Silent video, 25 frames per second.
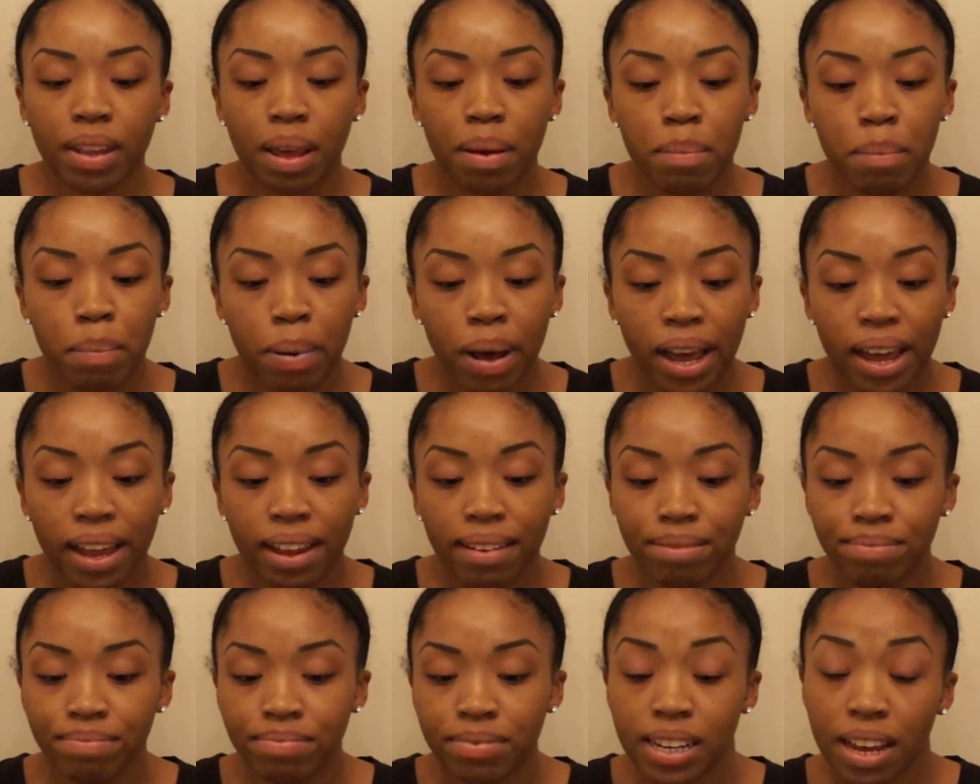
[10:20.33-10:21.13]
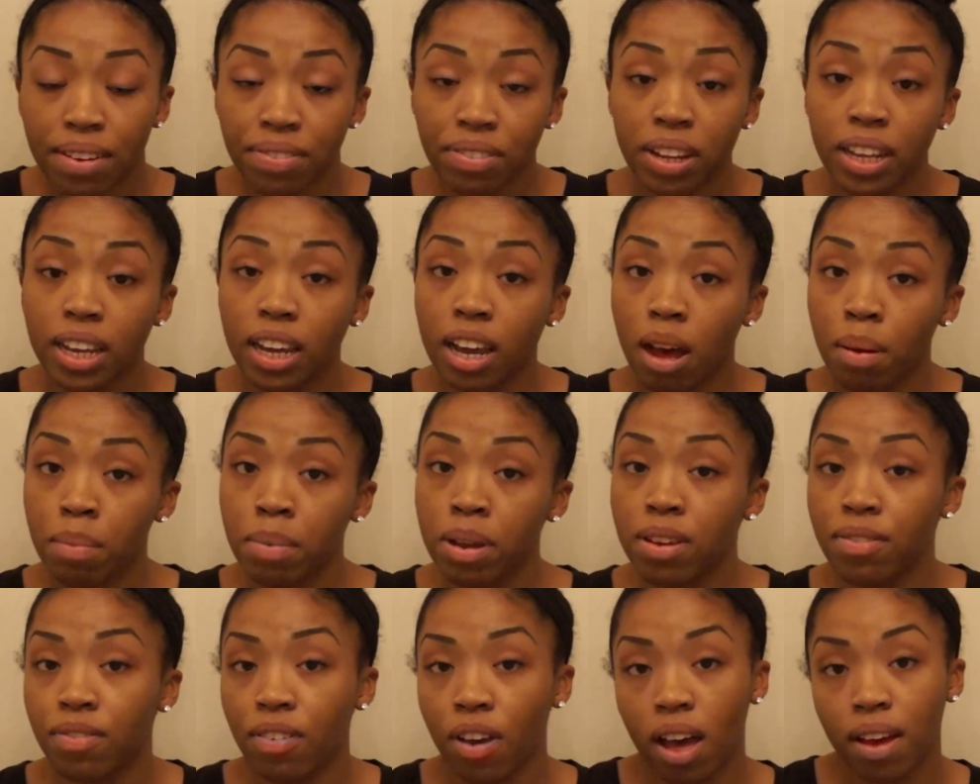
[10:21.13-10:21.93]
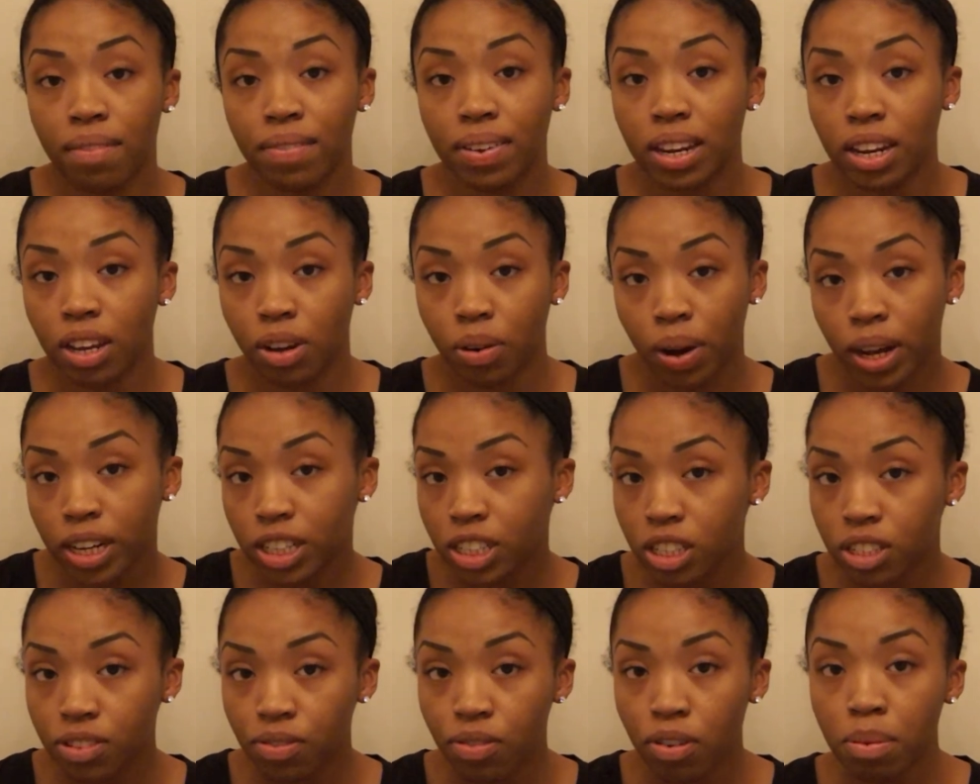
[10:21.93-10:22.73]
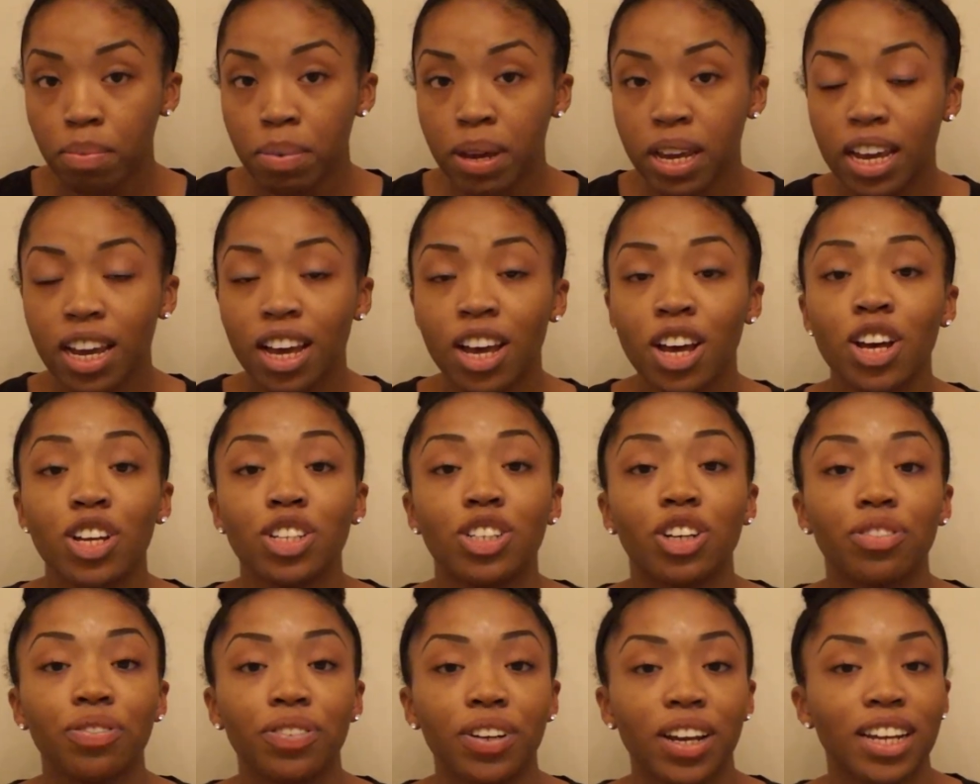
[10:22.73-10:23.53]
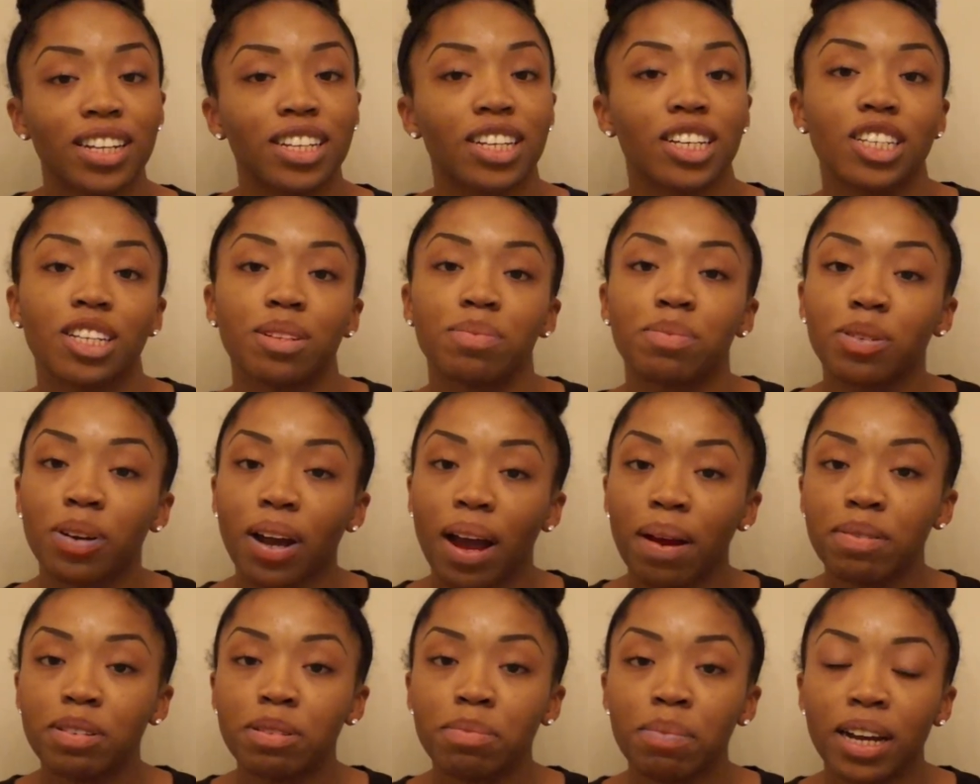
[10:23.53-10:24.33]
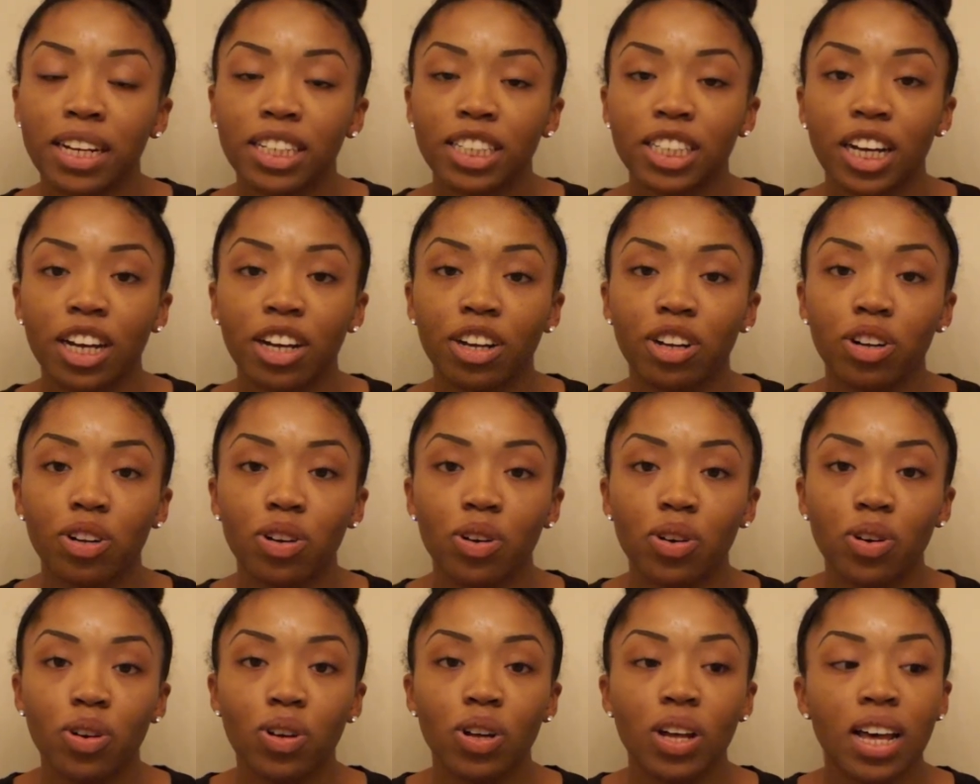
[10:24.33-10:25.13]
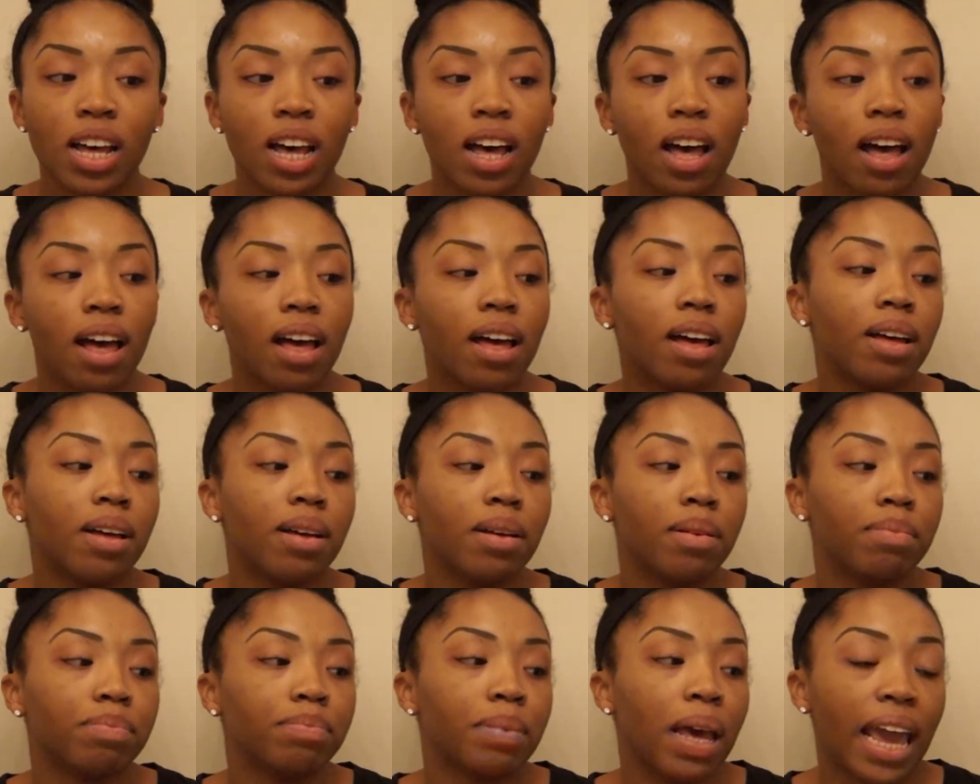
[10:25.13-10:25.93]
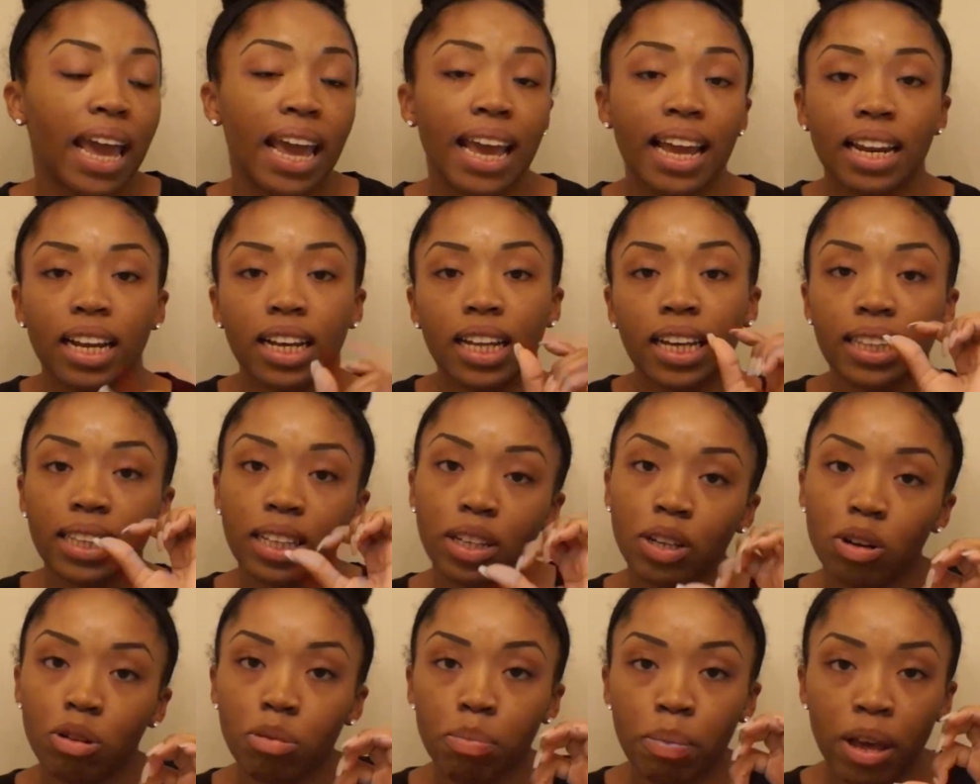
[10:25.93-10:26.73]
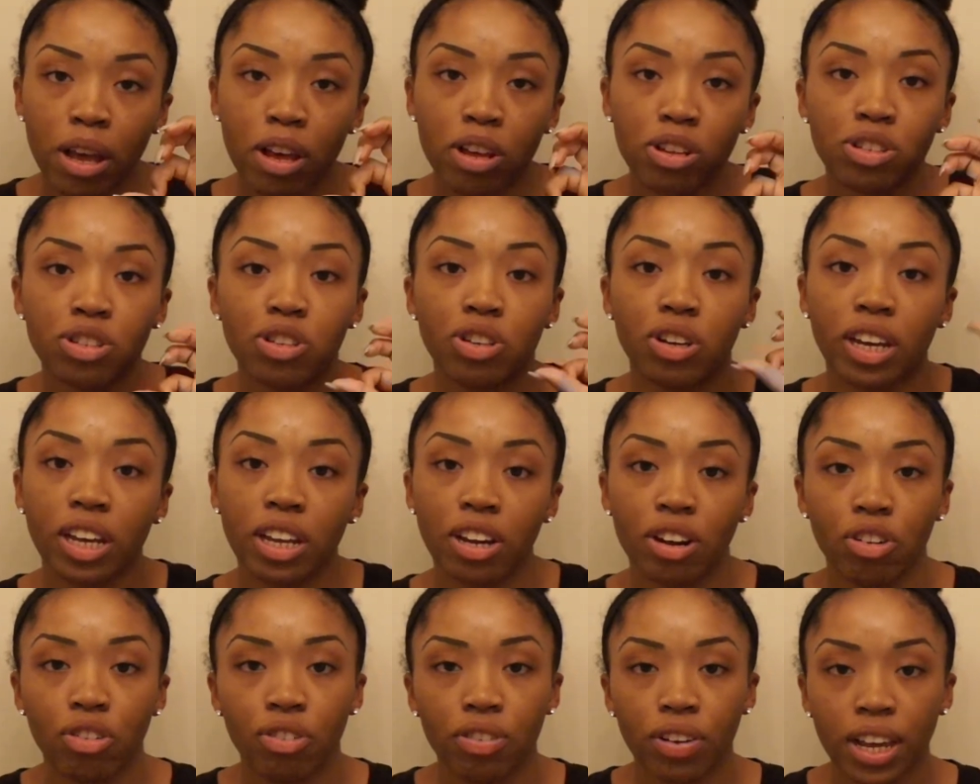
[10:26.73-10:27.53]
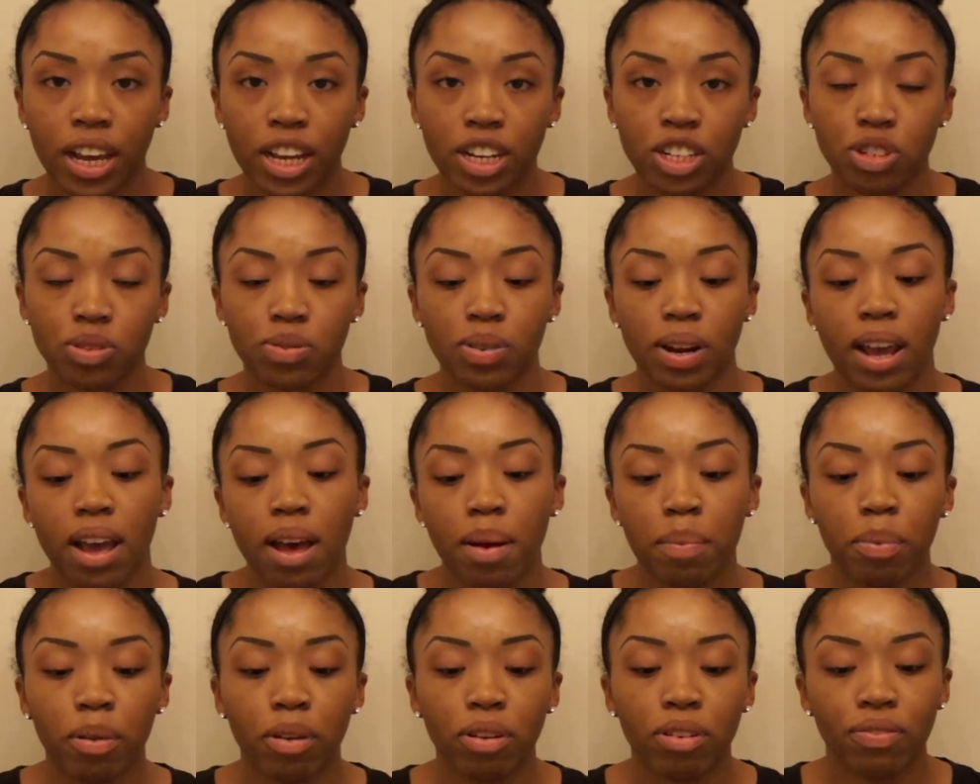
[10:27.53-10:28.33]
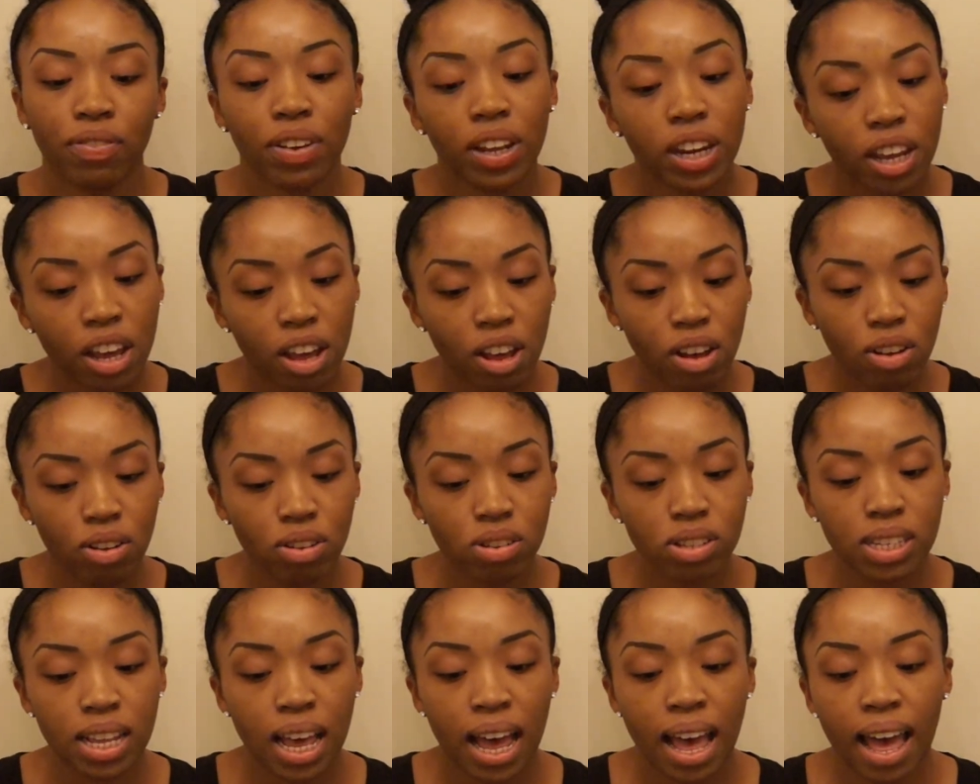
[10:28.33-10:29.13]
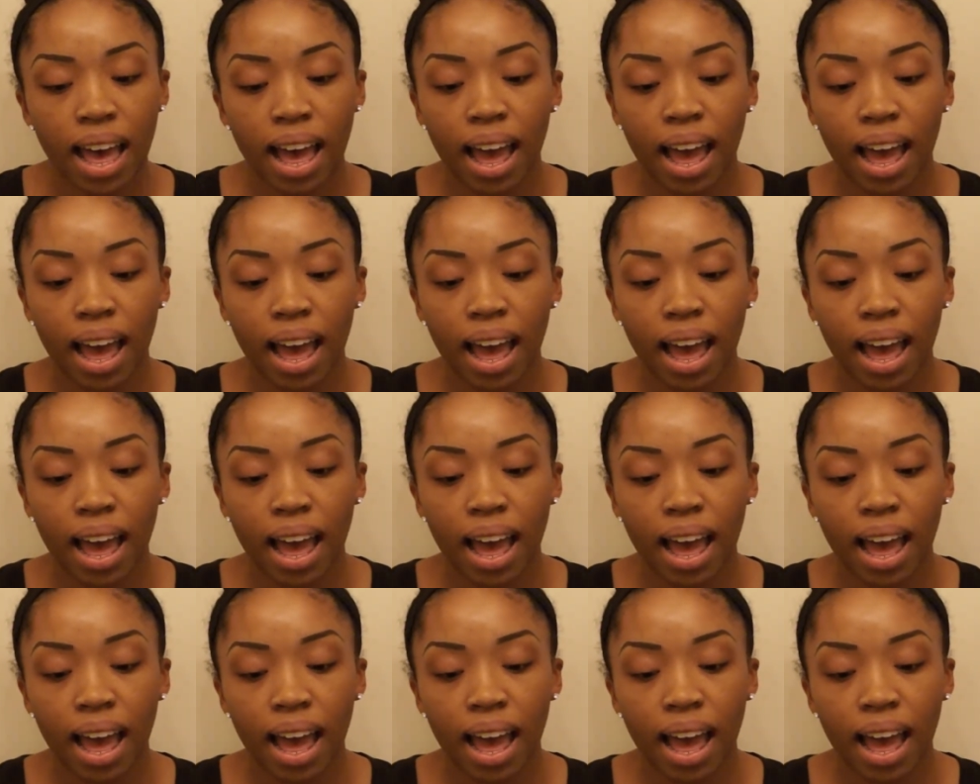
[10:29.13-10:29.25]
But definitely comment if you have any questions for me. Don't forget to subscribe to my channel and click the little bell so you get notifications when I upload videos.